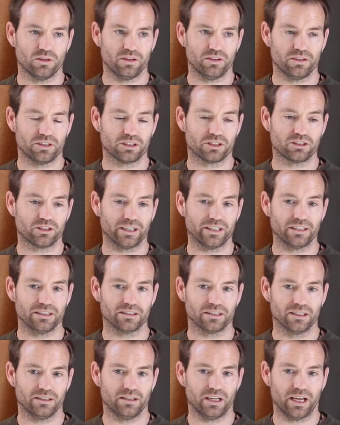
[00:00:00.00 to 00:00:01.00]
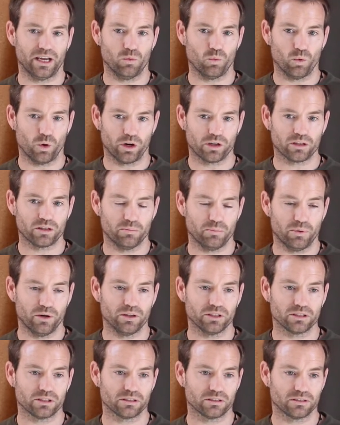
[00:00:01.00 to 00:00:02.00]
the strings and work the
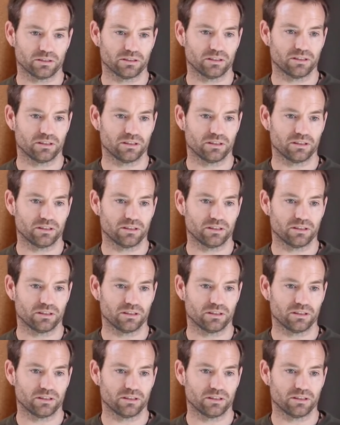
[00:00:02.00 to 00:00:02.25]
purse